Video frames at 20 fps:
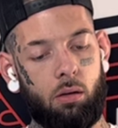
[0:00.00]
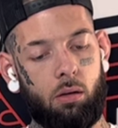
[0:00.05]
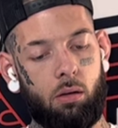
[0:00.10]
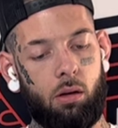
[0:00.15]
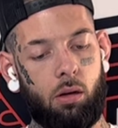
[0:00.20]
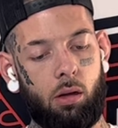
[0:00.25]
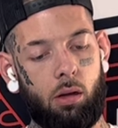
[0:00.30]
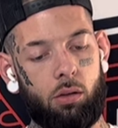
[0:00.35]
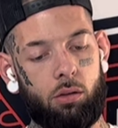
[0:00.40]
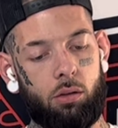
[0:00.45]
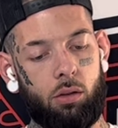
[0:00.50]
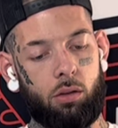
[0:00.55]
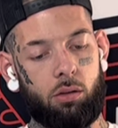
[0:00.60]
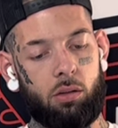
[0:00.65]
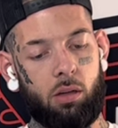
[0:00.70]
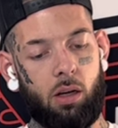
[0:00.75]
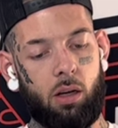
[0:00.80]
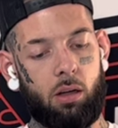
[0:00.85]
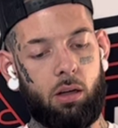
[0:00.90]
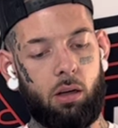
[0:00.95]
All right, so it's
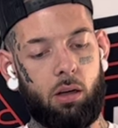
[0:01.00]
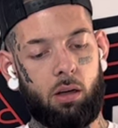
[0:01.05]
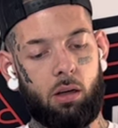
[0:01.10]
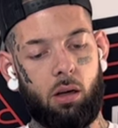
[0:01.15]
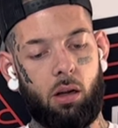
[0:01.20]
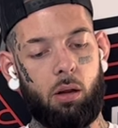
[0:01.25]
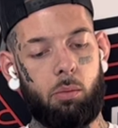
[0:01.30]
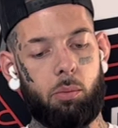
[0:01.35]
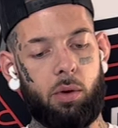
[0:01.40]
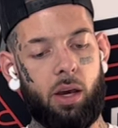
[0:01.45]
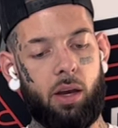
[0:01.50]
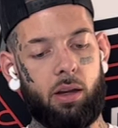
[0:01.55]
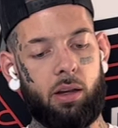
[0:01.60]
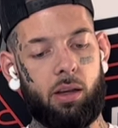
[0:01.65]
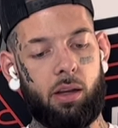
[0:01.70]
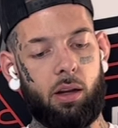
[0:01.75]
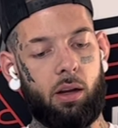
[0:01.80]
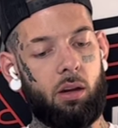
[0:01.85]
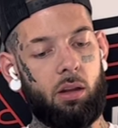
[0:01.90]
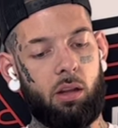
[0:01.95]
not gonna cut it back
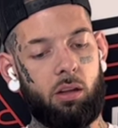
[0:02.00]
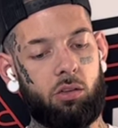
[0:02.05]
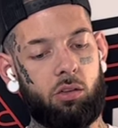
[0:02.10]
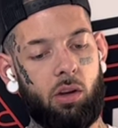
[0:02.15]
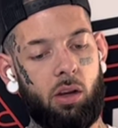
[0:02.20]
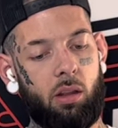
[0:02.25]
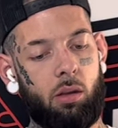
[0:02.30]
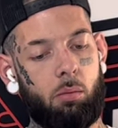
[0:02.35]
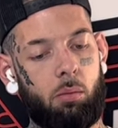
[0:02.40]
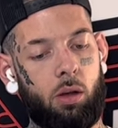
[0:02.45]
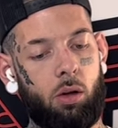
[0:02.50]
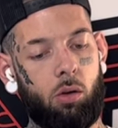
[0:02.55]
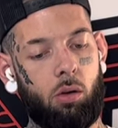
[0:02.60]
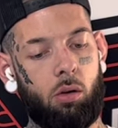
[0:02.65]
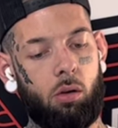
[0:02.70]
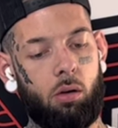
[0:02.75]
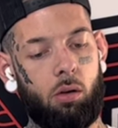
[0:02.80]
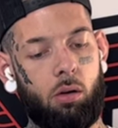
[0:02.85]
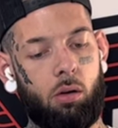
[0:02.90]
here. Let's try the middle.